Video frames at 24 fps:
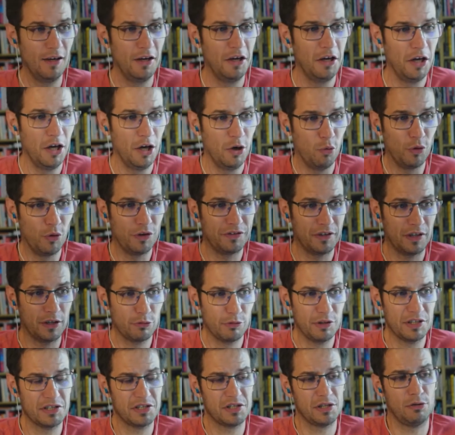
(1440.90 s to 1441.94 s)
with the
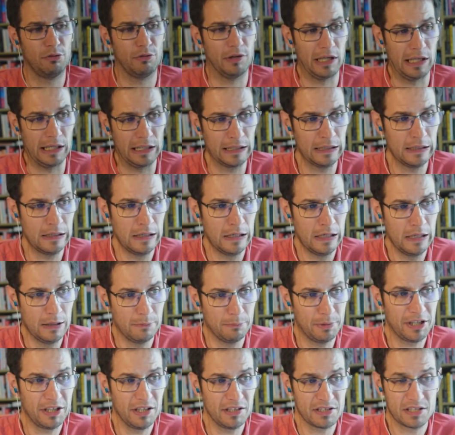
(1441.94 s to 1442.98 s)
green screen,
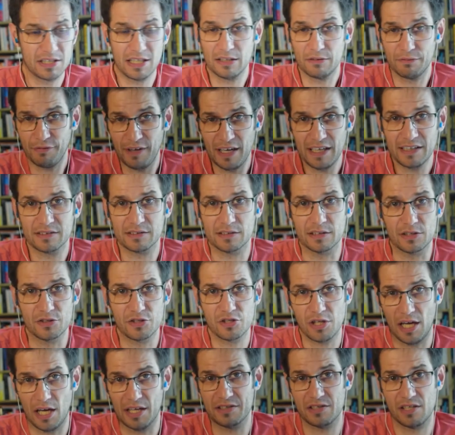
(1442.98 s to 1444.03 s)
because the advantage,
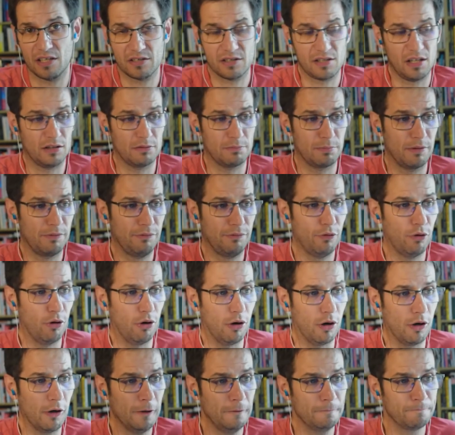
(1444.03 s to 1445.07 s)
as I said
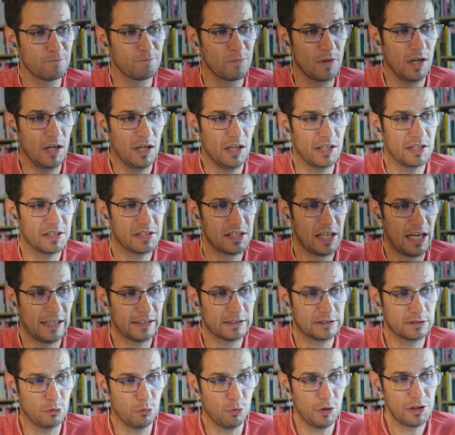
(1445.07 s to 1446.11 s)
before, is
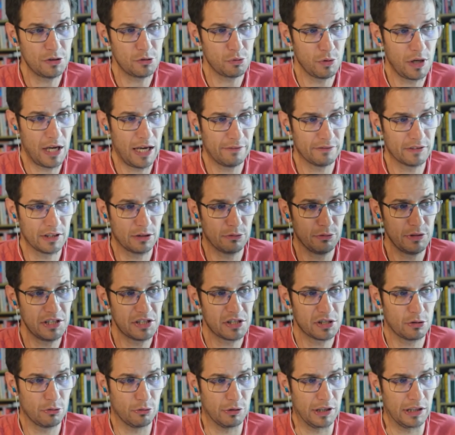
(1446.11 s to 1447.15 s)
that once we have the green
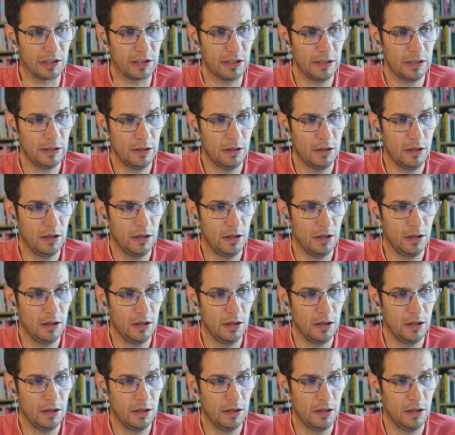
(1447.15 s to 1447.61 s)
screen,